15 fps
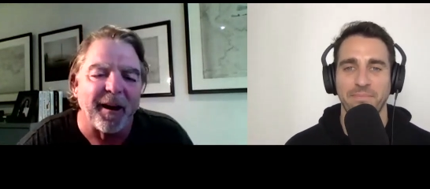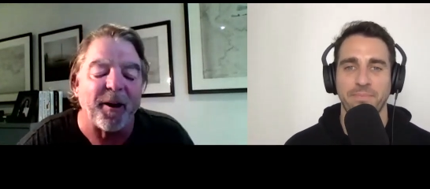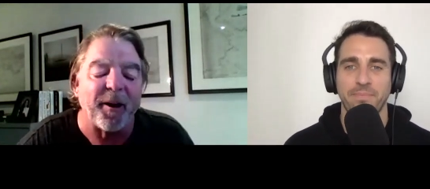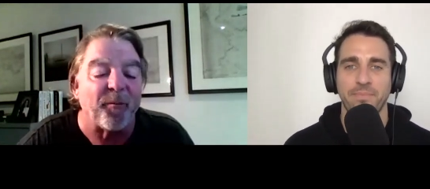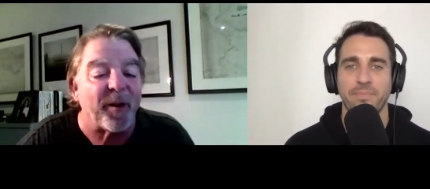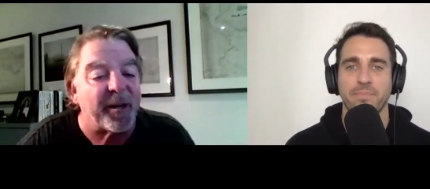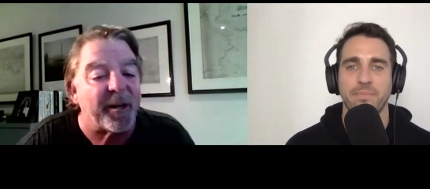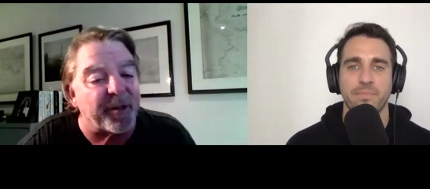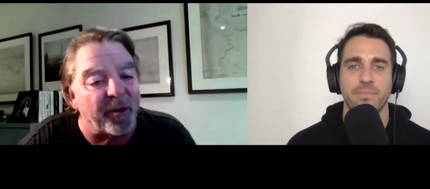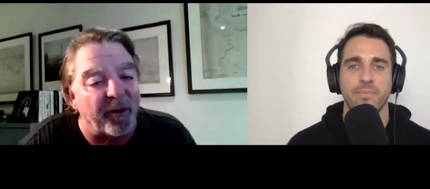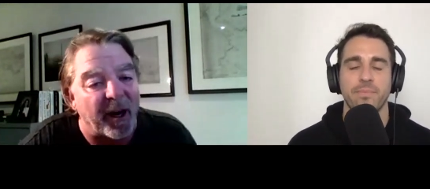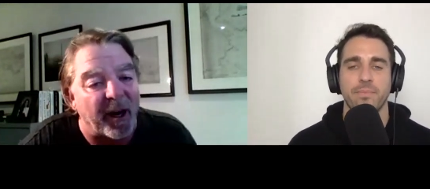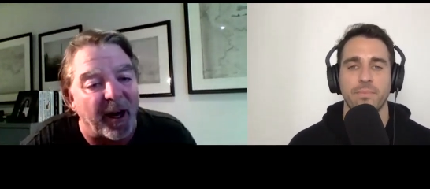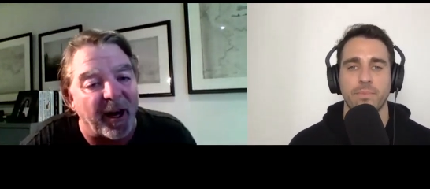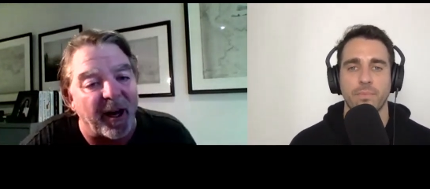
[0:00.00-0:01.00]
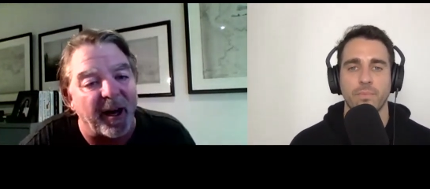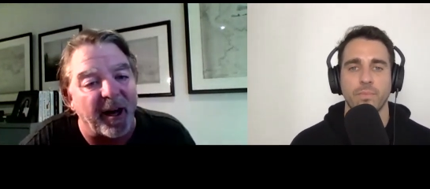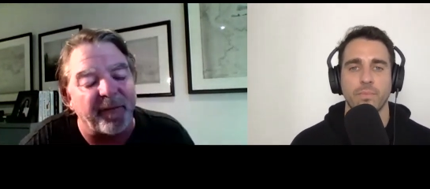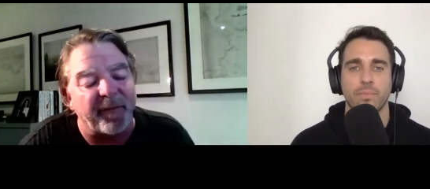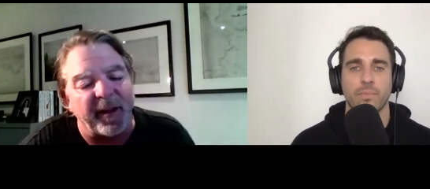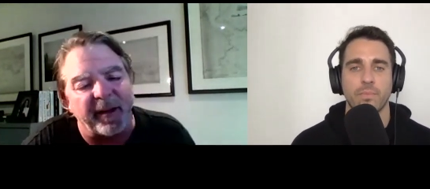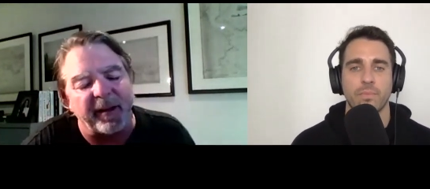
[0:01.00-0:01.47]
Speaker 1: We do have,
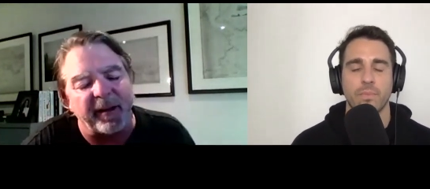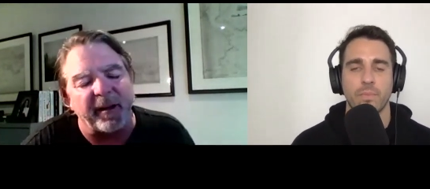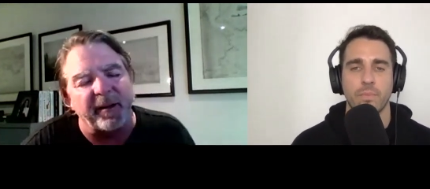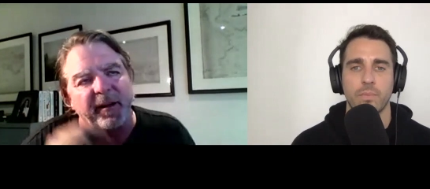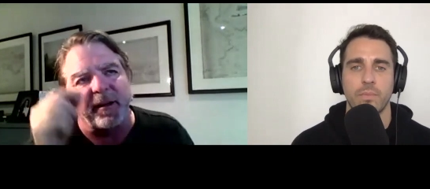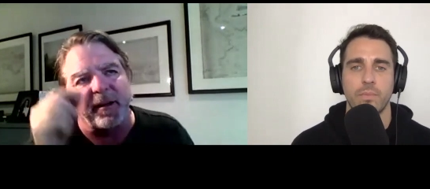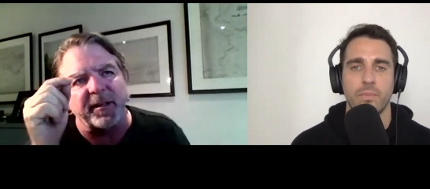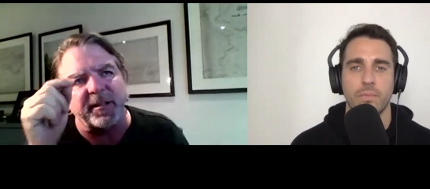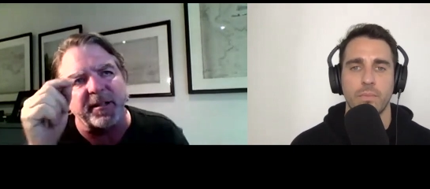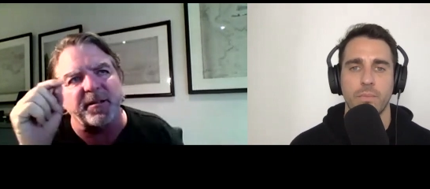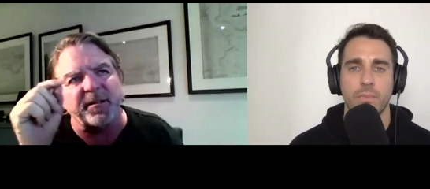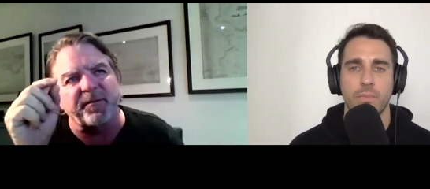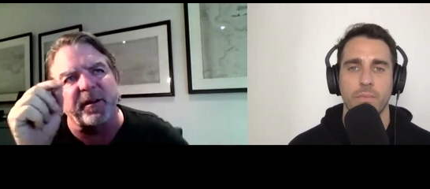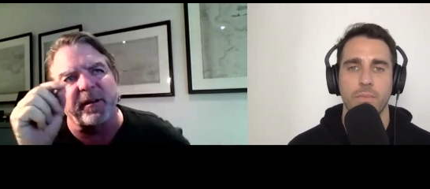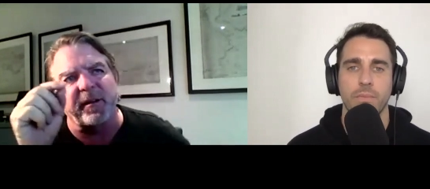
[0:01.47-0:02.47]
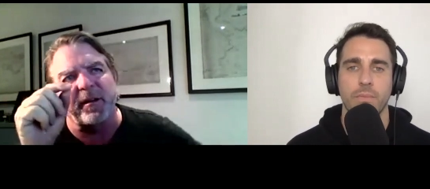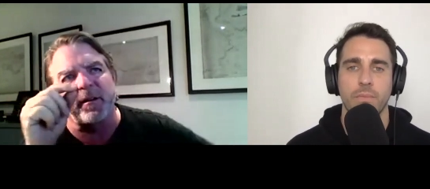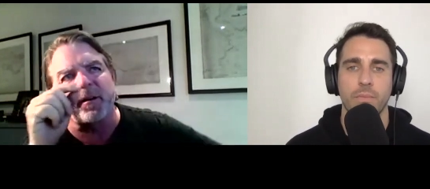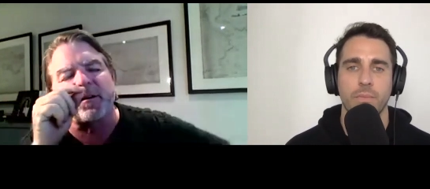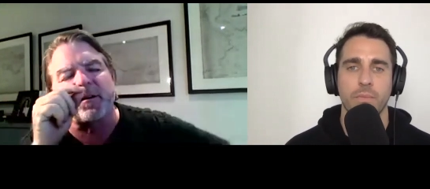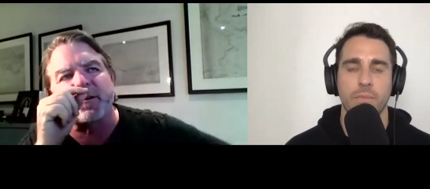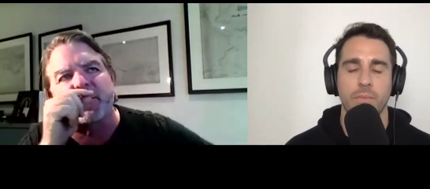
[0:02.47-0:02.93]
and this is really
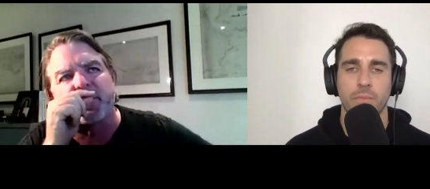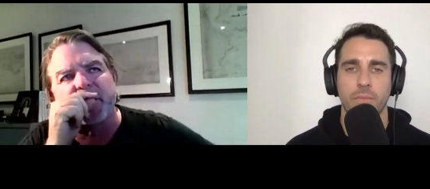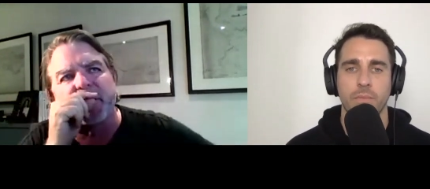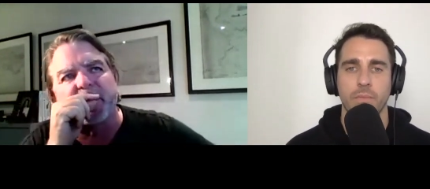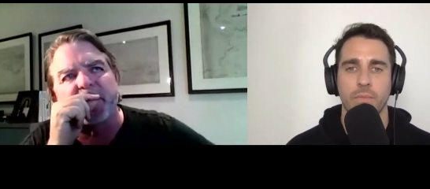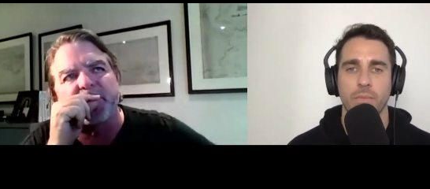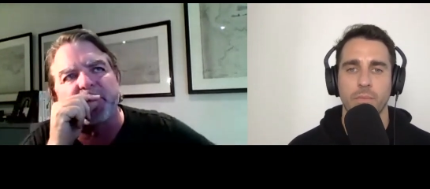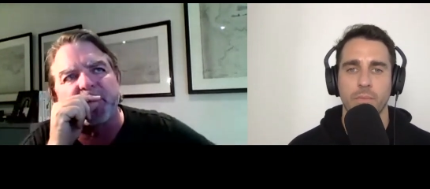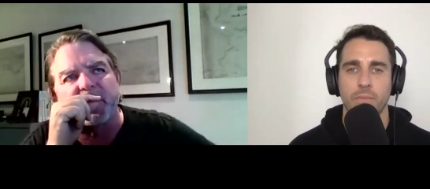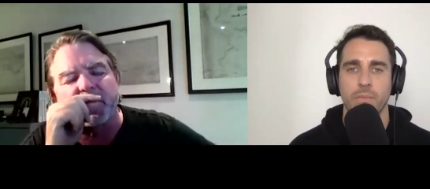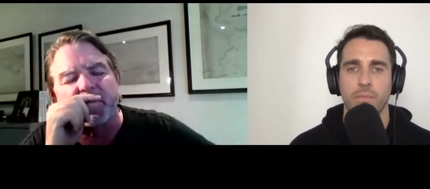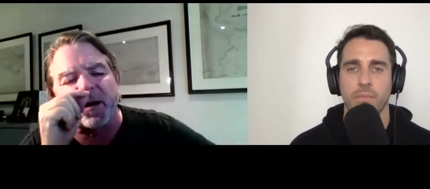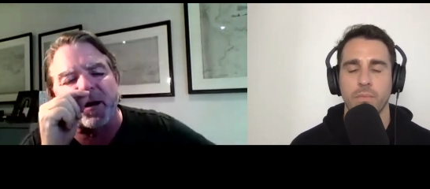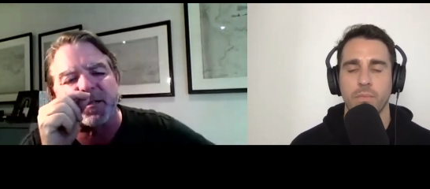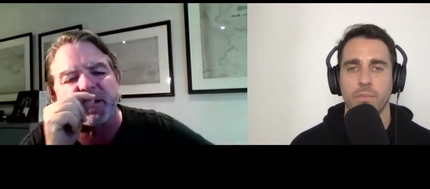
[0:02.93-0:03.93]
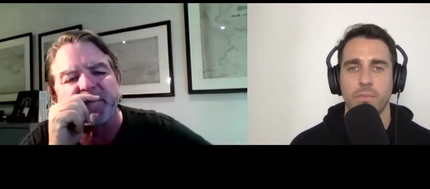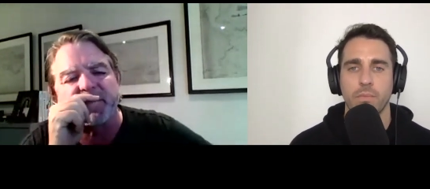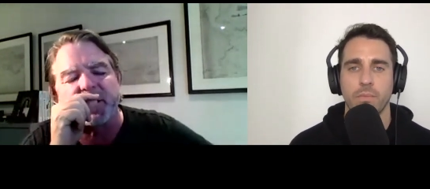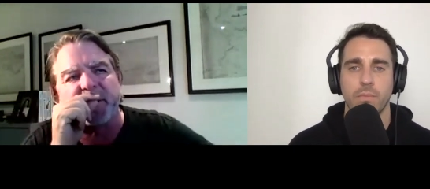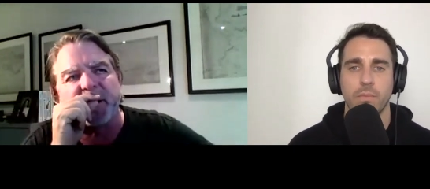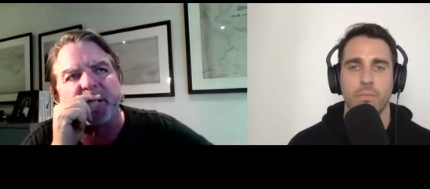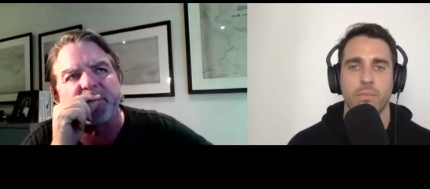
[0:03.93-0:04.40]
the real crux of it,
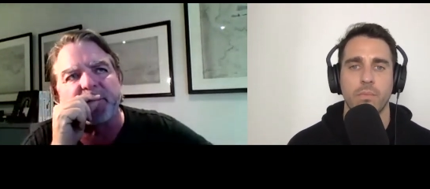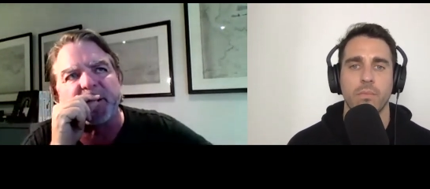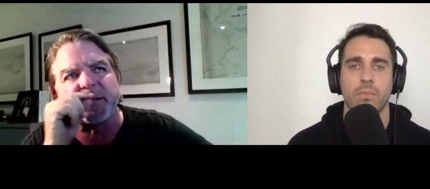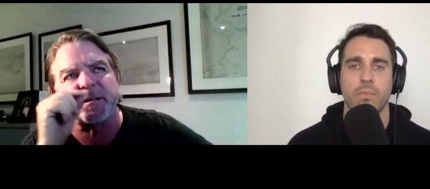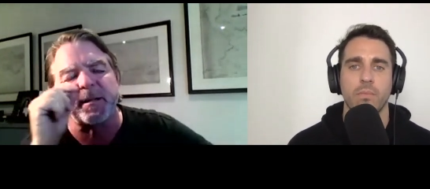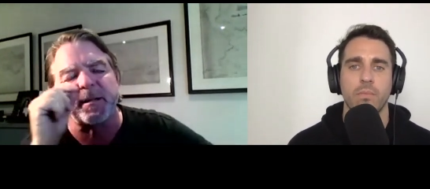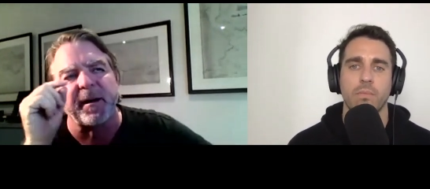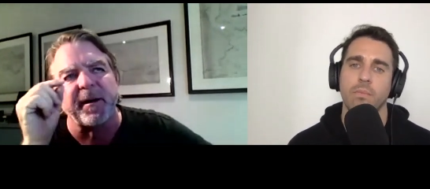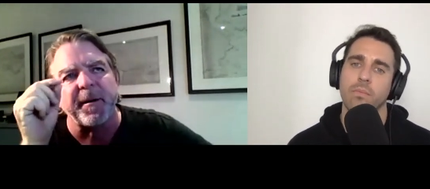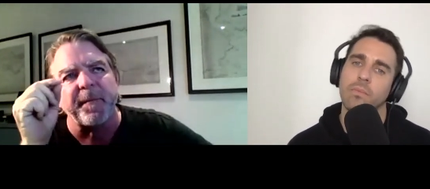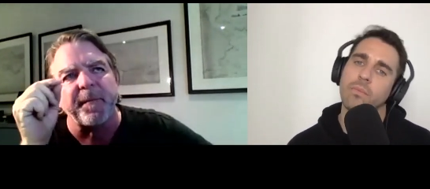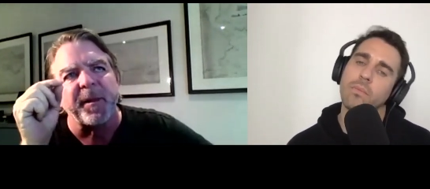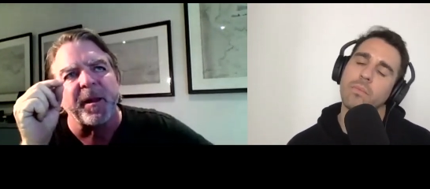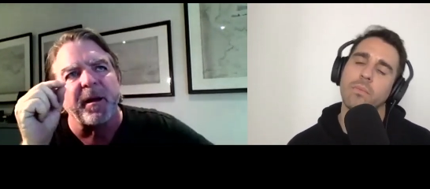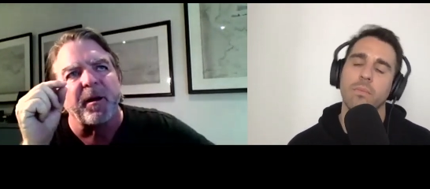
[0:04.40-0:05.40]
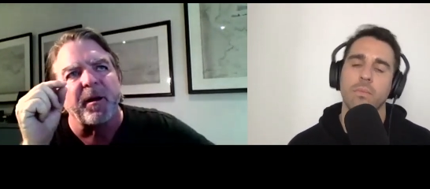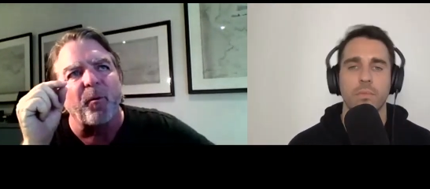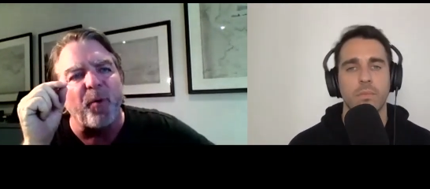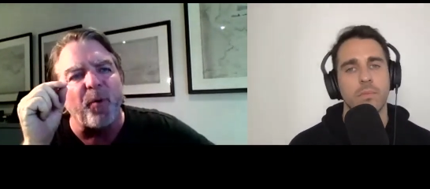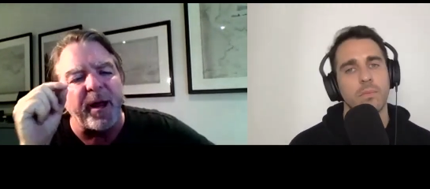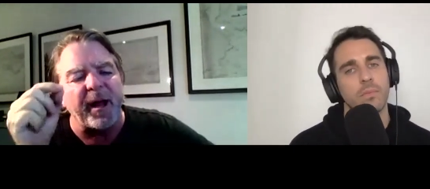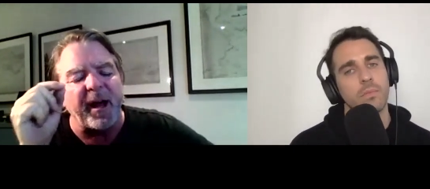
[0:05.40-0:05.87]
Pomp, is
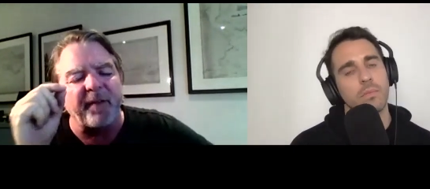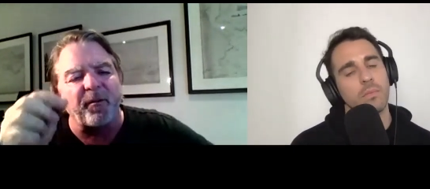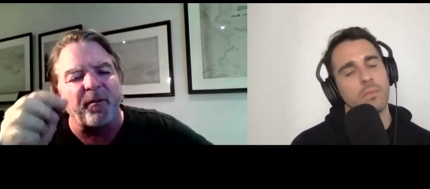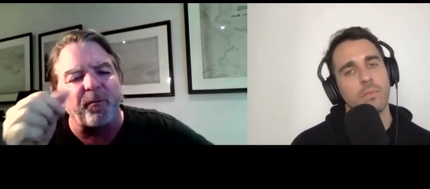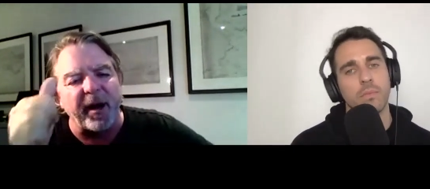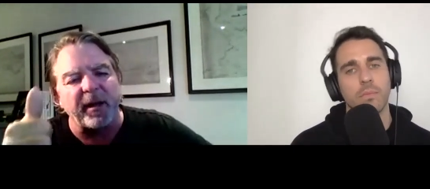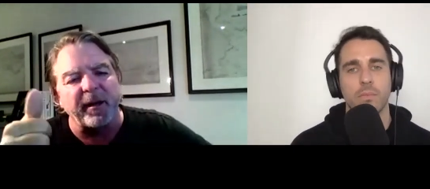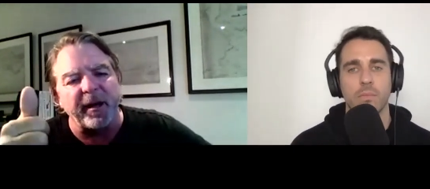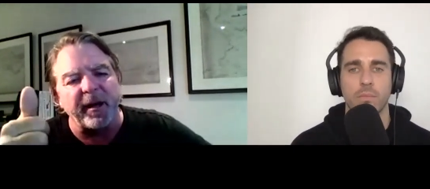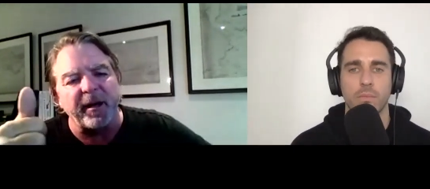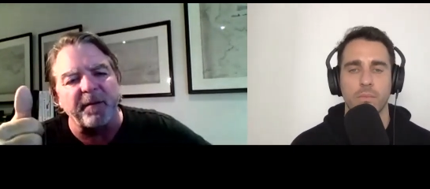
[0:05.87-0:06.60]
we have a regulated